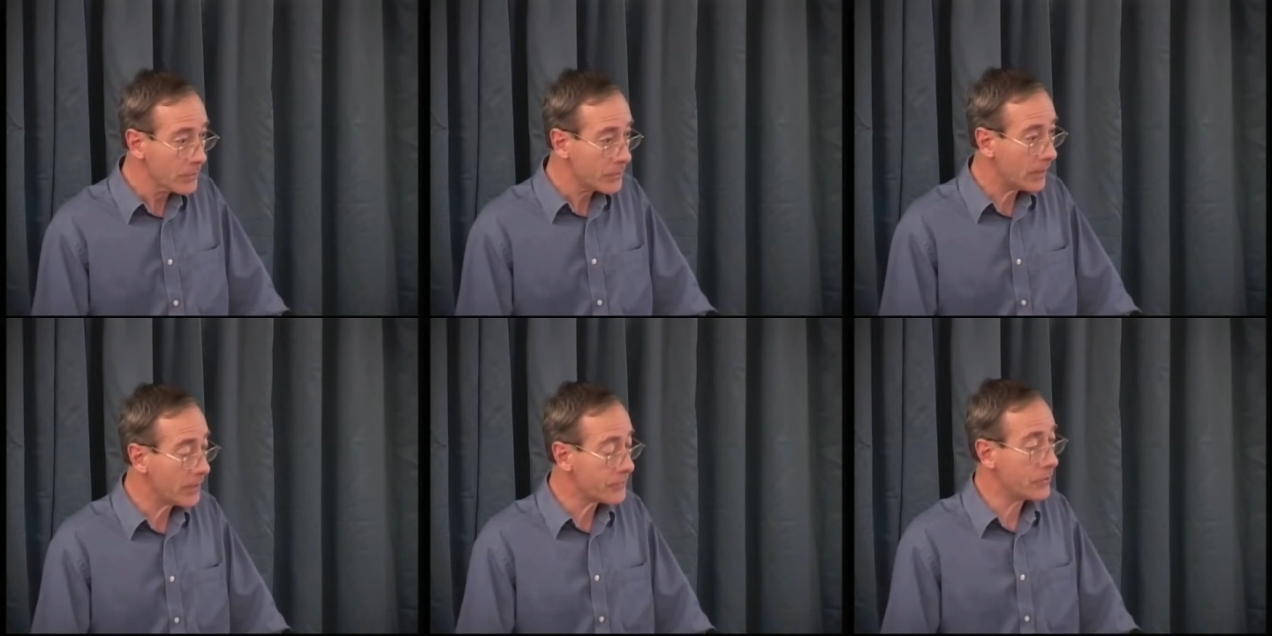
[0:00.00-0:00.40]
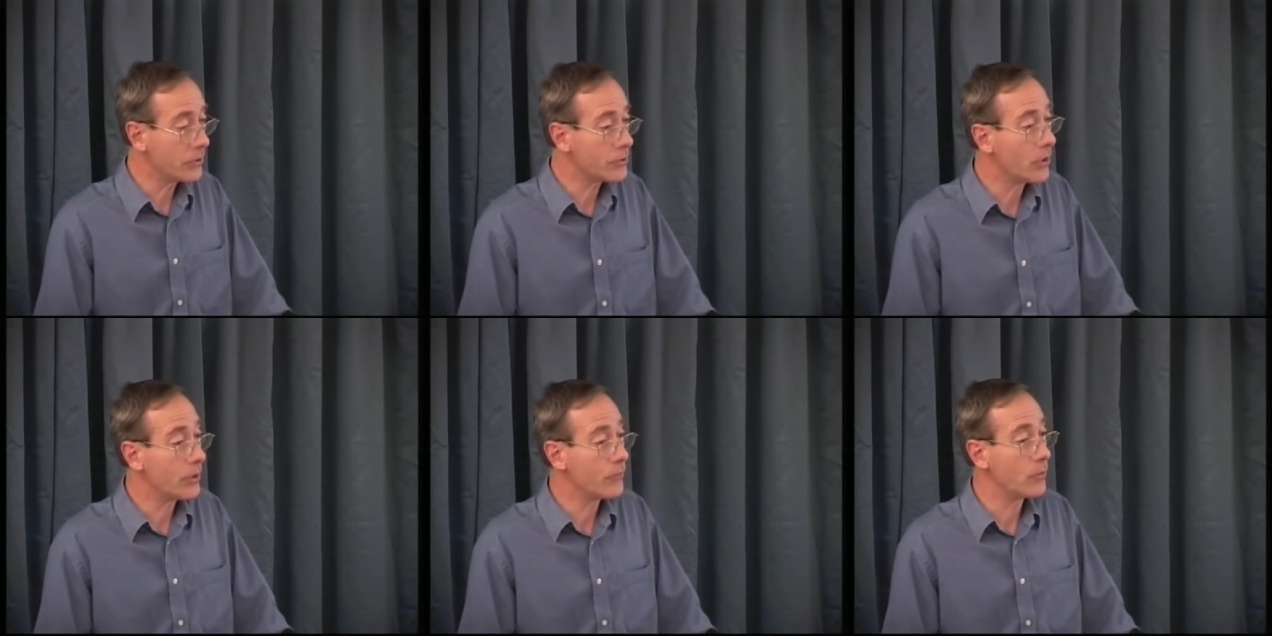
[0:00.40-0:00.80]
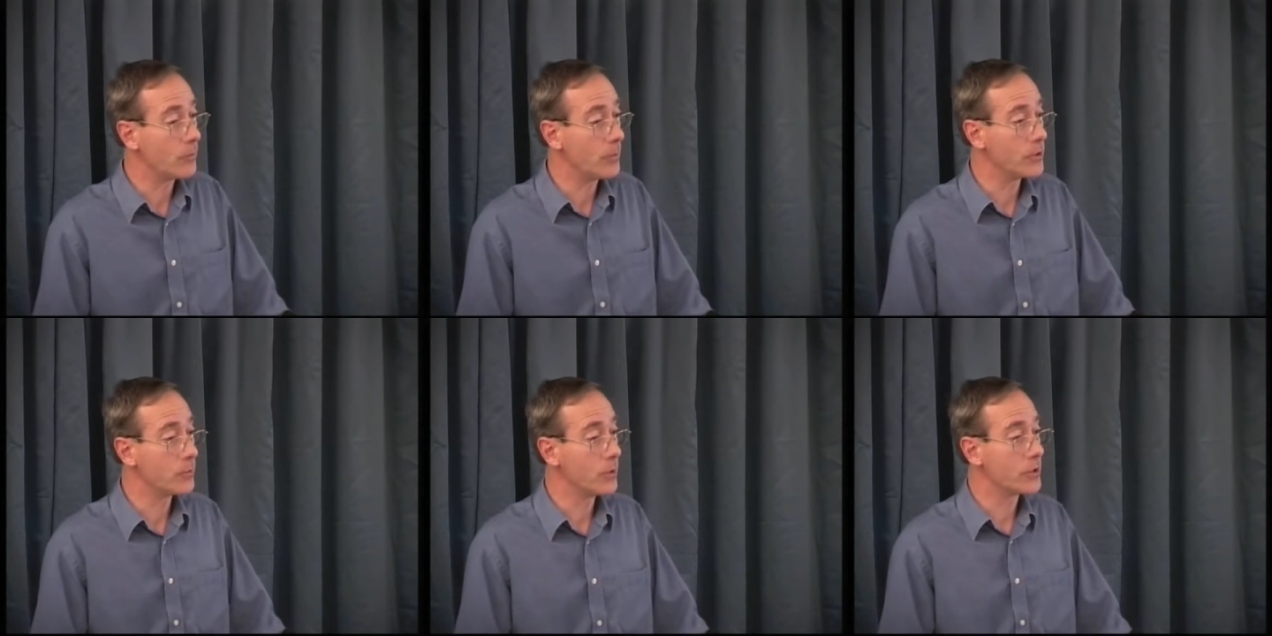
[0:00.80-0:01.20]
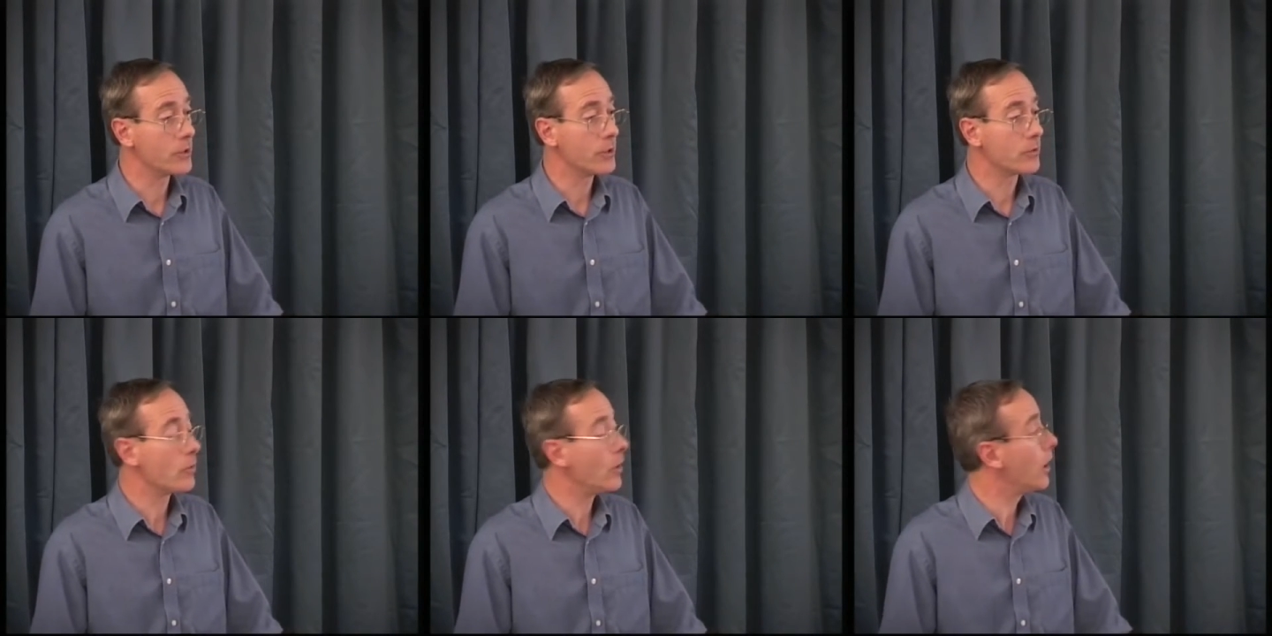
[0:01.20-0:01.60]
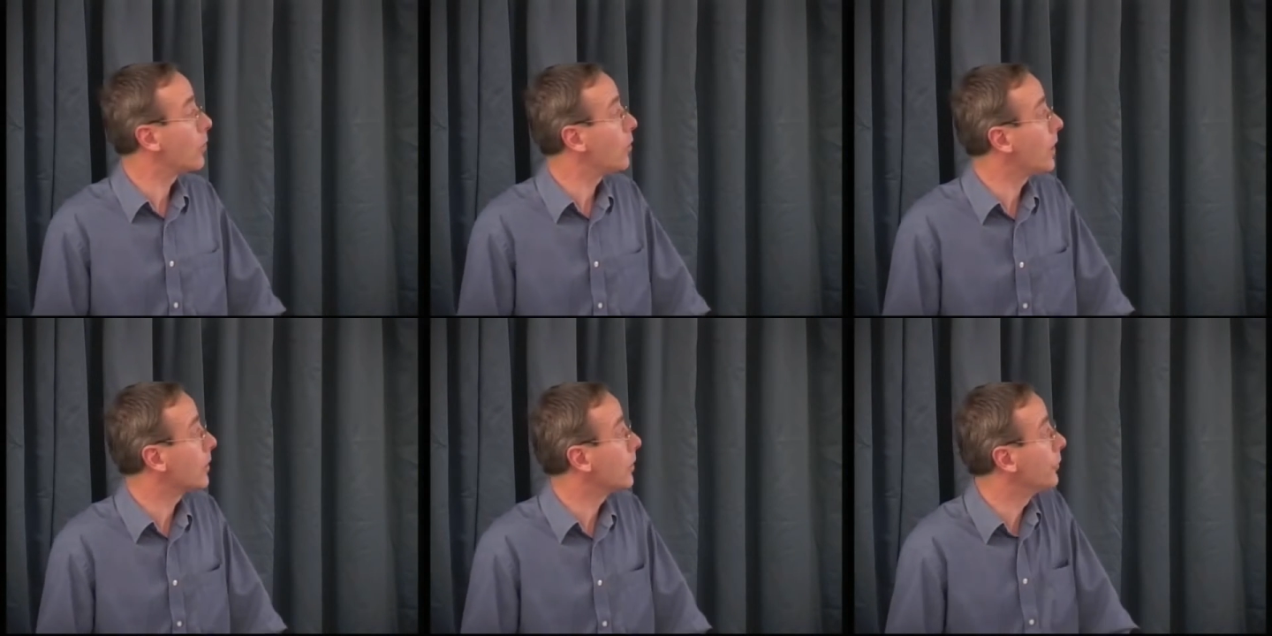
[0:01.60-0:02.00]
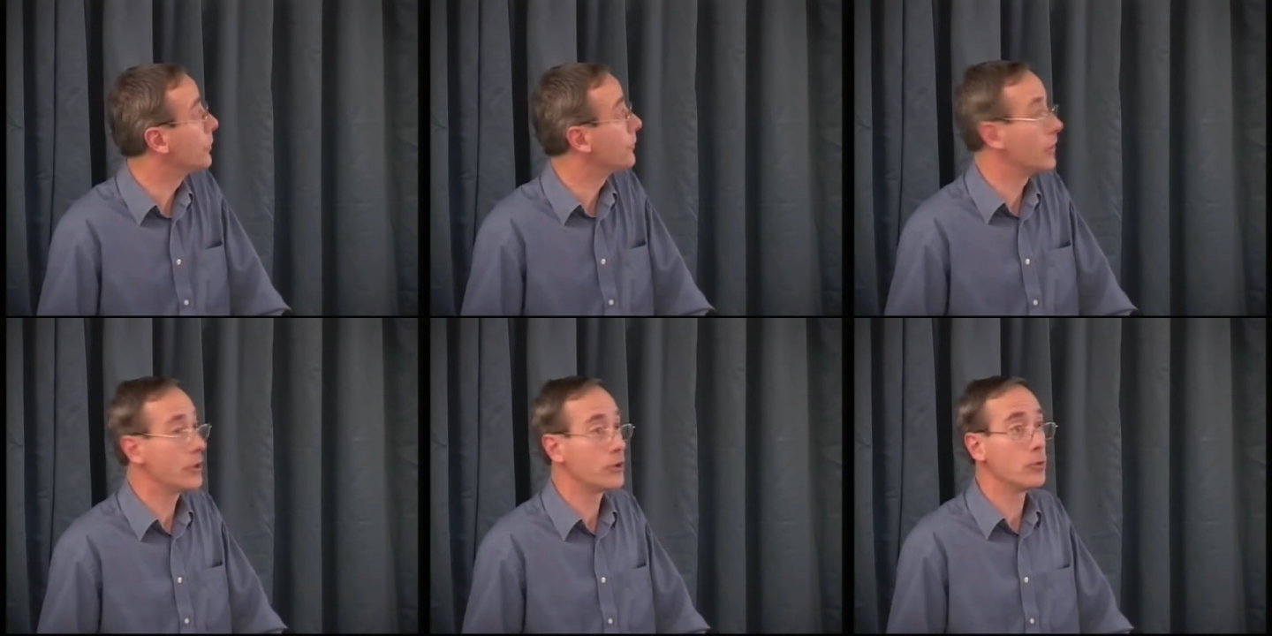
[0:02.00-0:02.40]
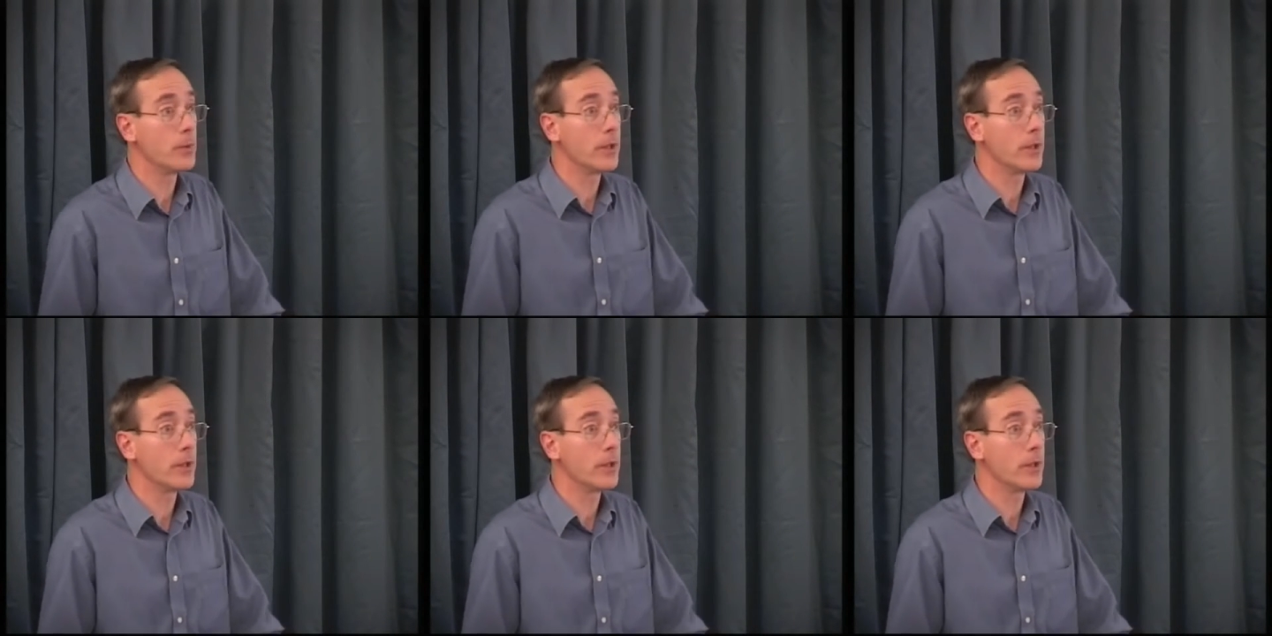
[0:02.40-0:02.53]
So that's the Laetoli footprints, which is, are quite controversial